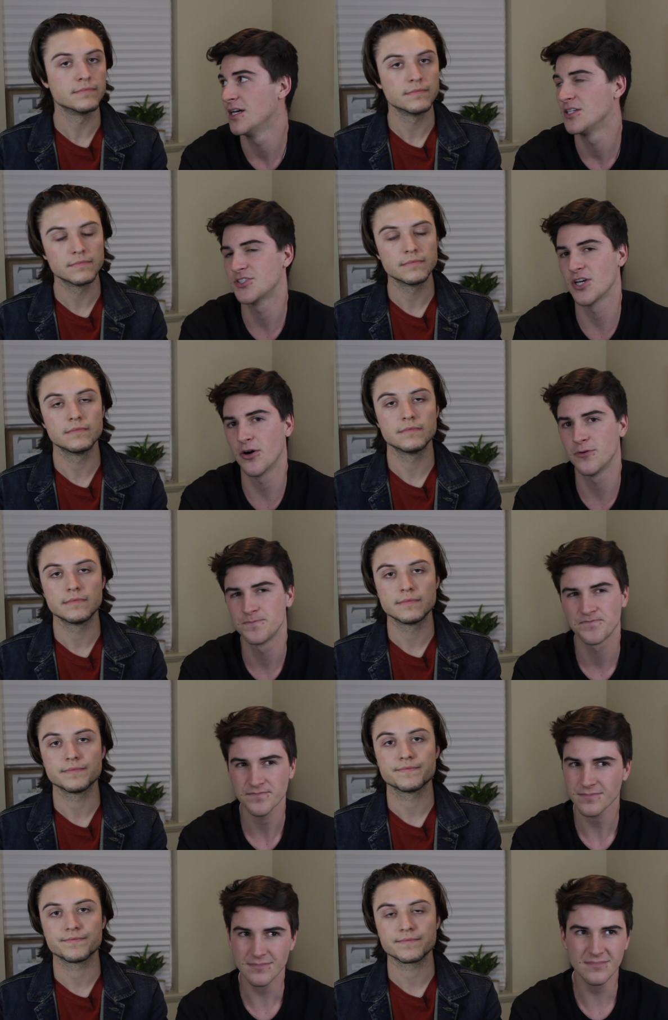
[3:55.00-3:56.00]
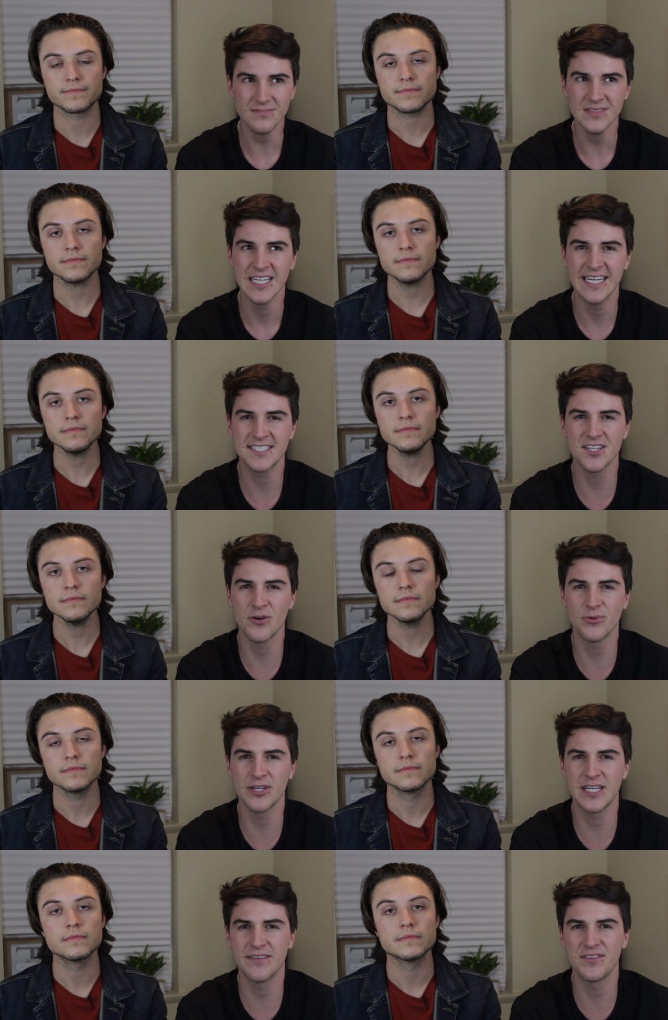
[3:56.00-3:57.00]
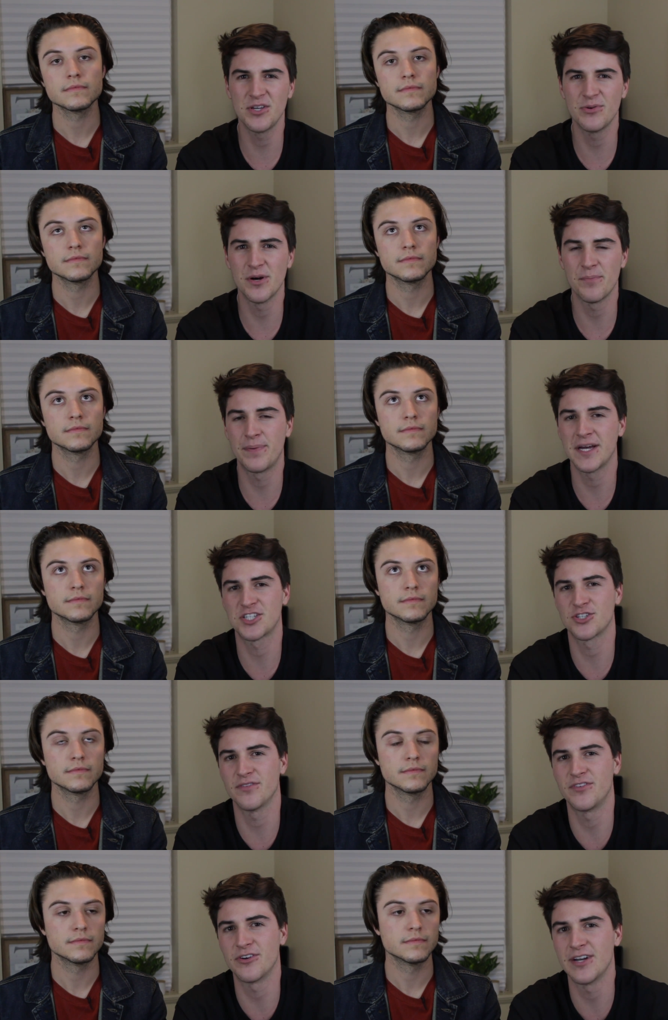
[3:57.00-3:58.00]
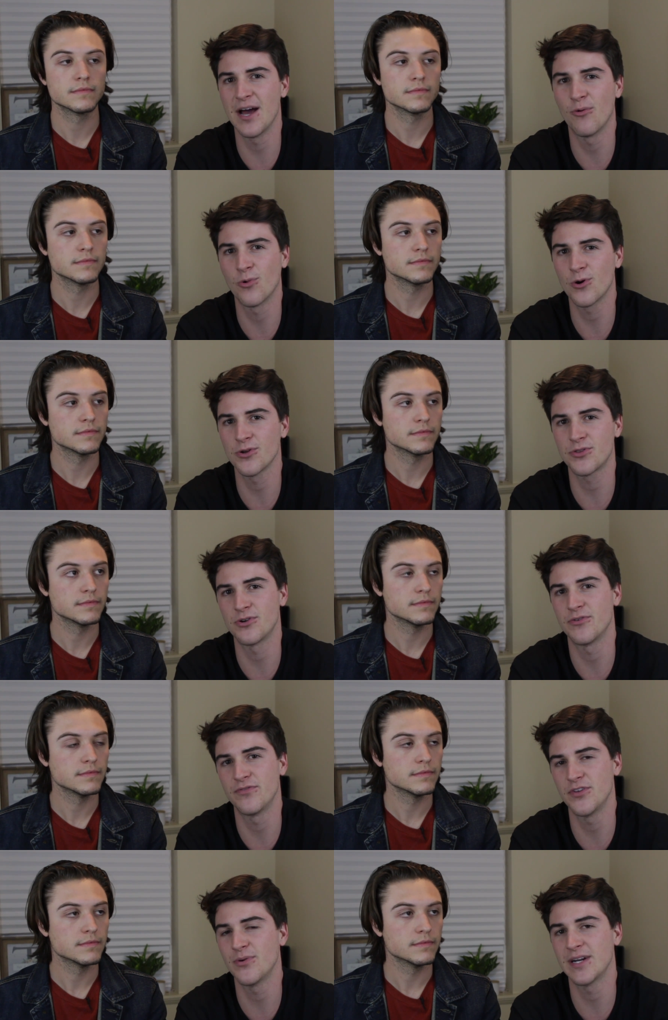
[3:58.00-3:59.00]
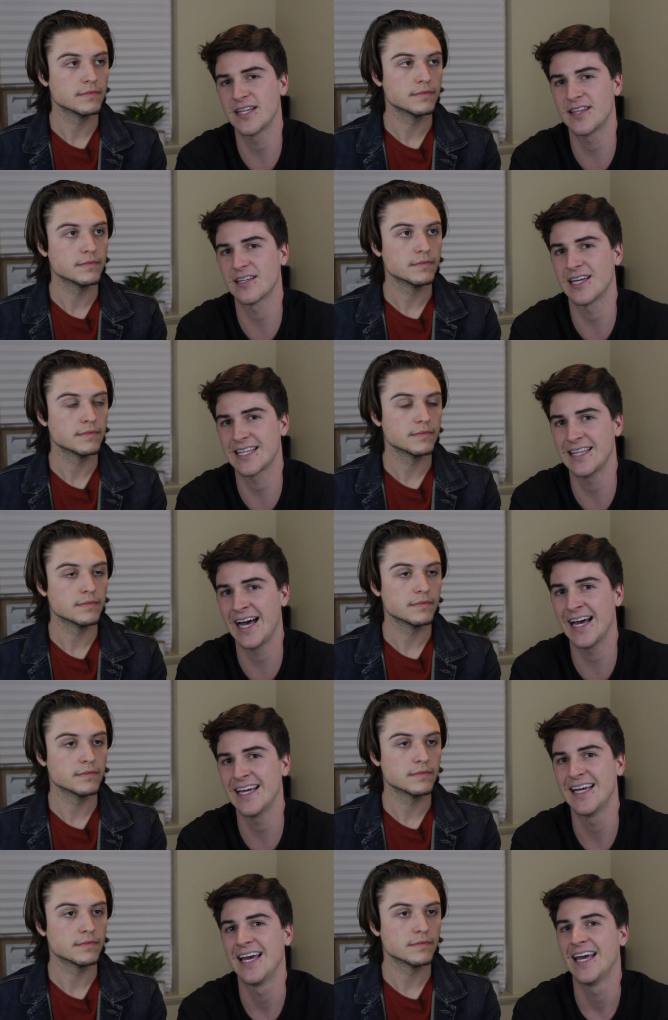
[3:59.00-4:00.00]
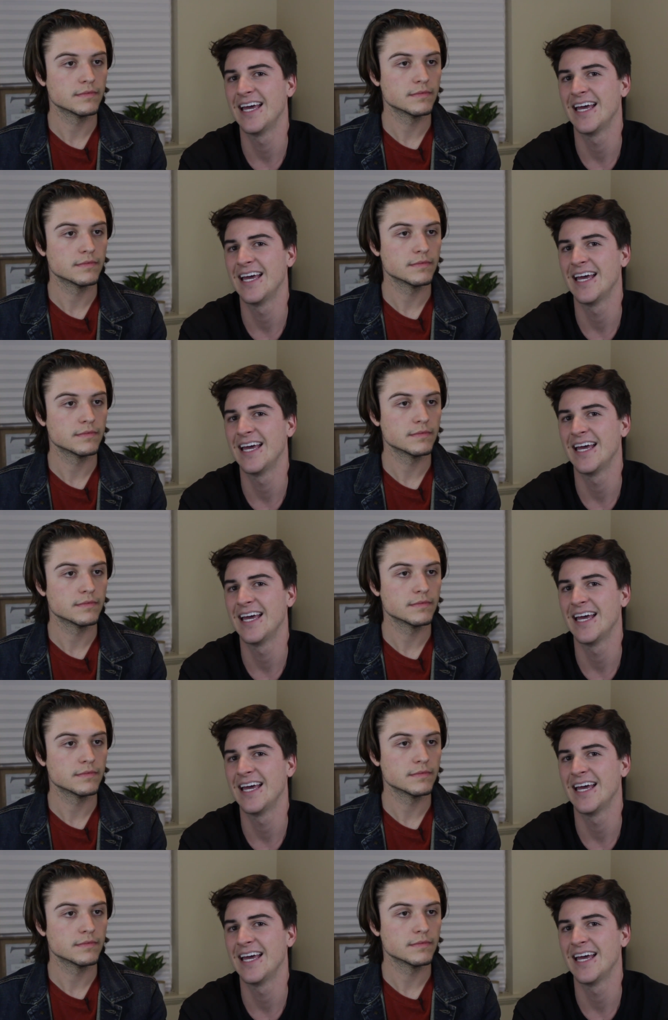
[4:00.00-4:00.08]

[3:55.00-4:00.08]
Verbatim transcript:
Speaker 1: So it's not really giving you a picture of your net worth or view anything like that.